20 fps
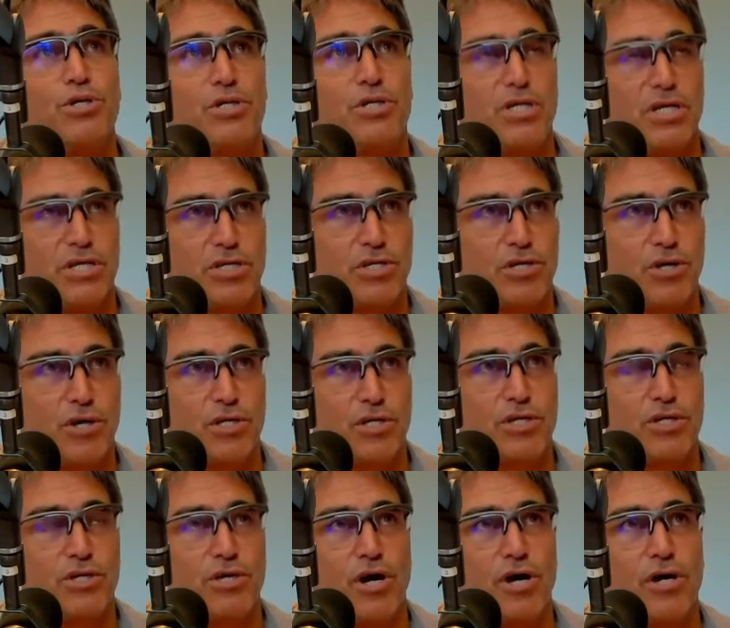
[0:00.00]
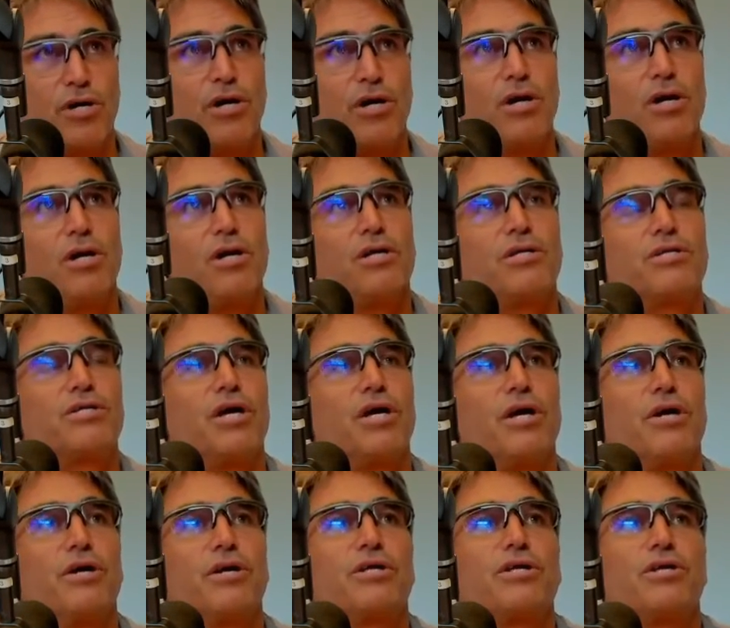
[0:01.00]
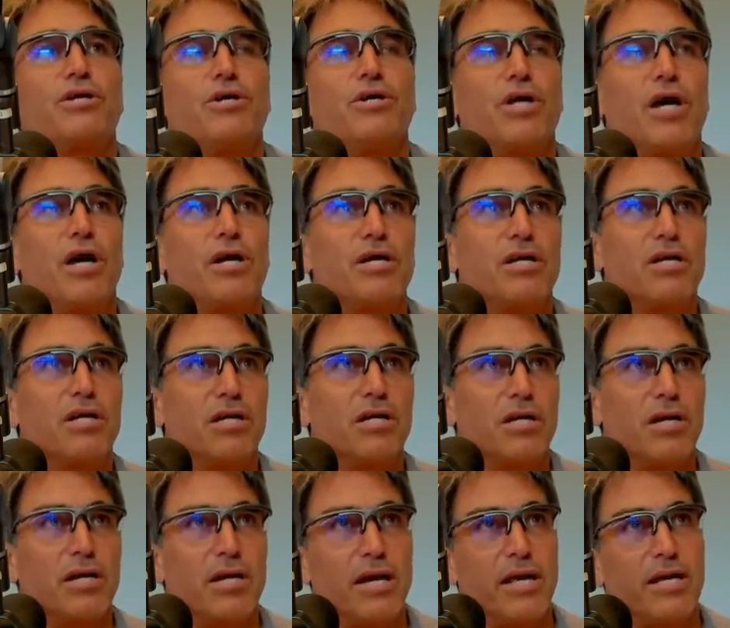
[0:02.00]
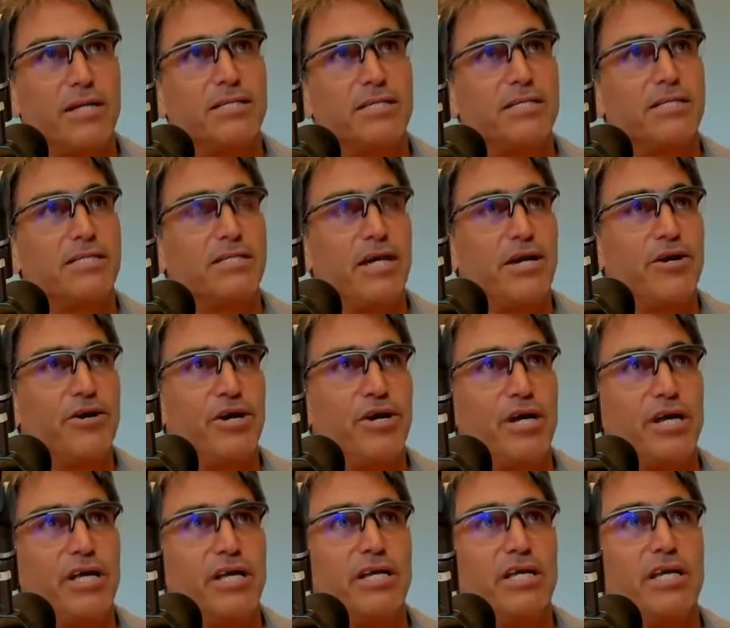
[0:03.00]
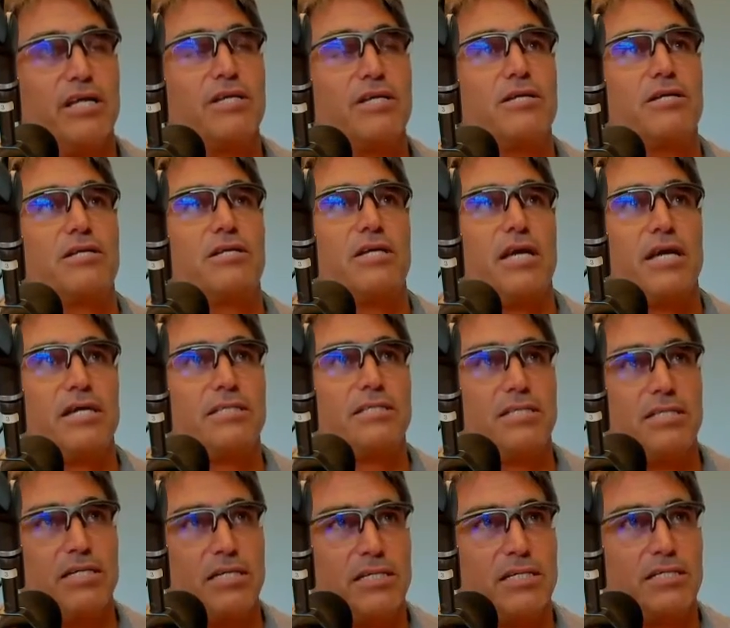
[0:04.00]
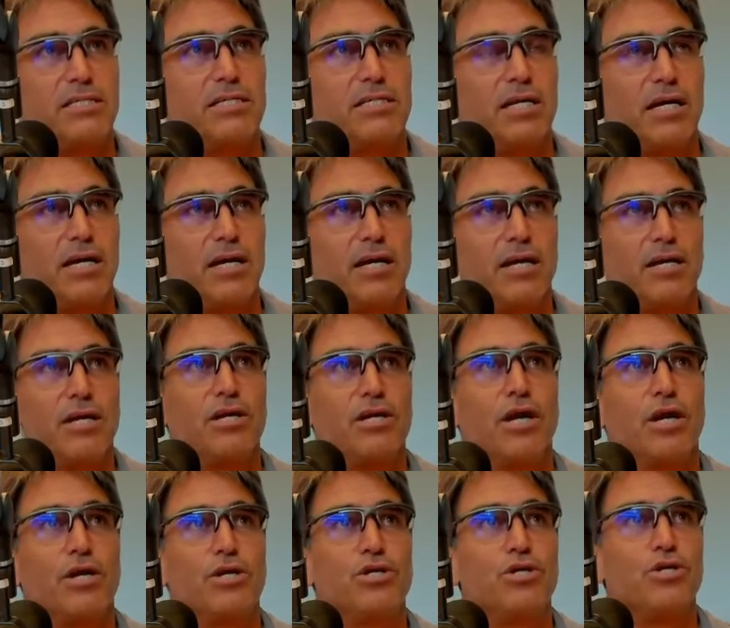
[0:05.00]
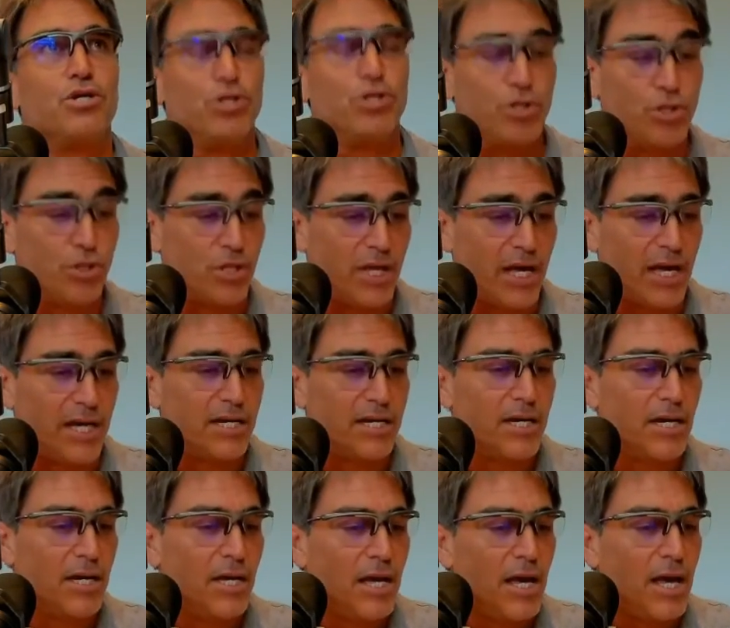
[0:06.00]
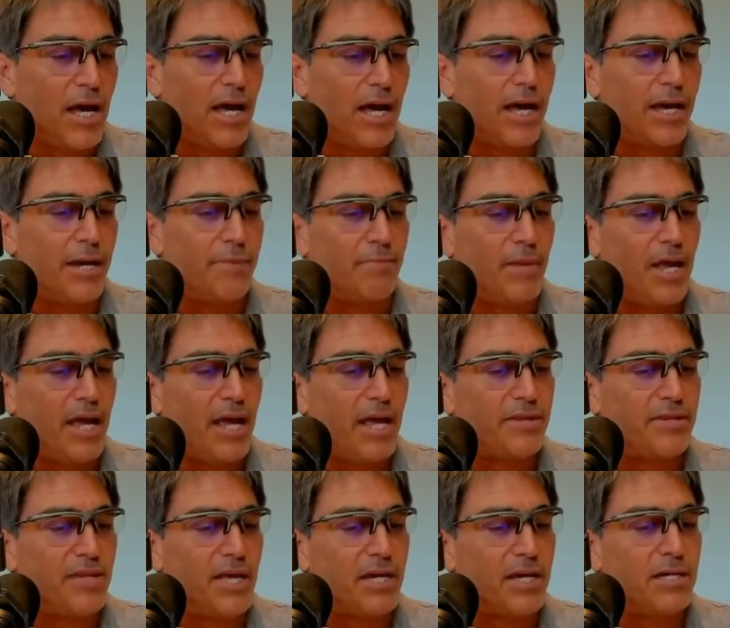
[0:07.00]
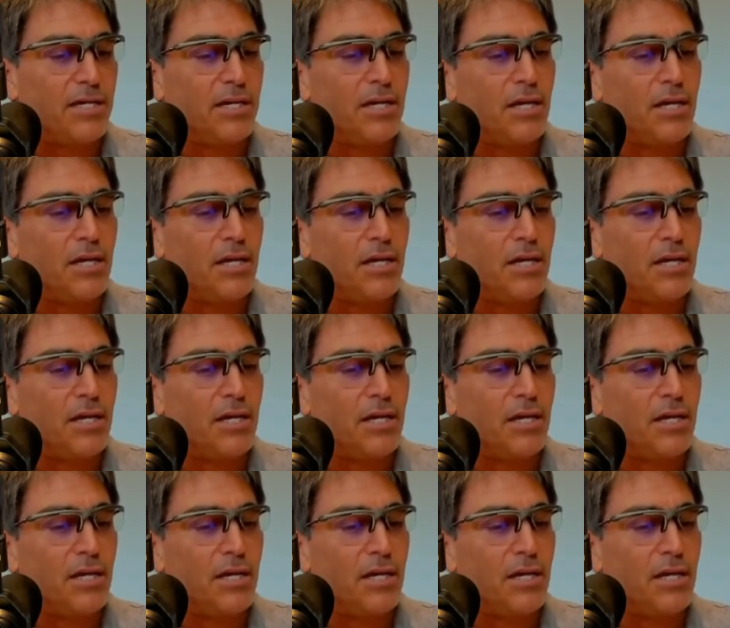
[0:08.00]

testosterone. So you don't necessarily need testes, to do that. And then